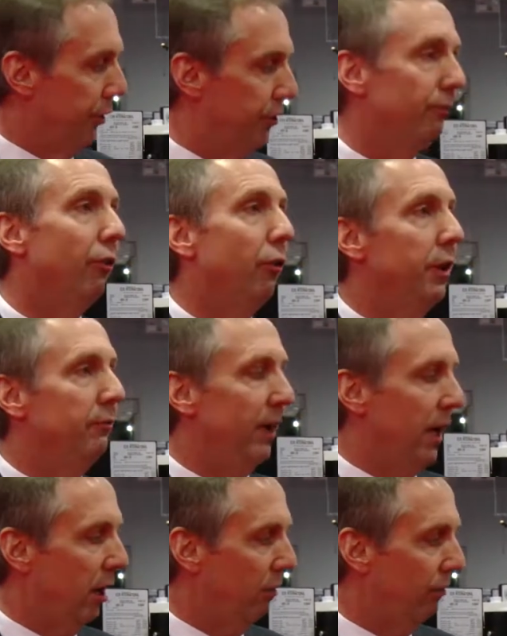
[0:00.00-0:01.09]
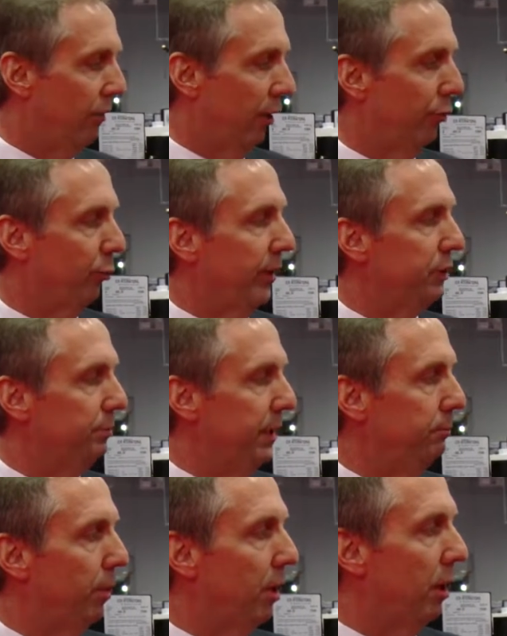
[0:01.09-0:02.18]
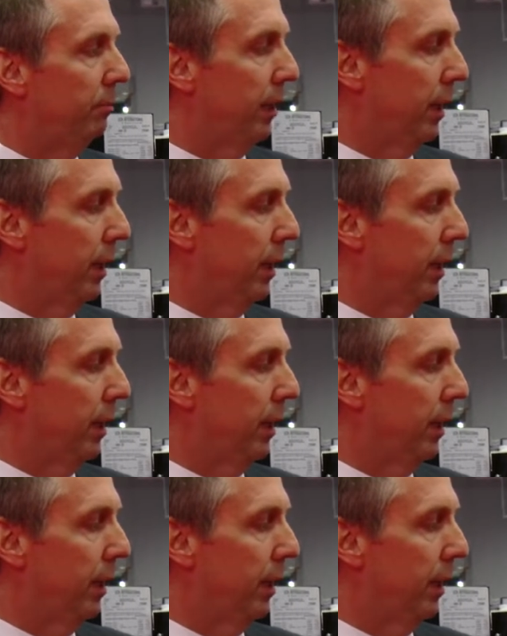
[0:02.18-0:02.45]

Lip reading: a diverting valve, a 3-speed pump,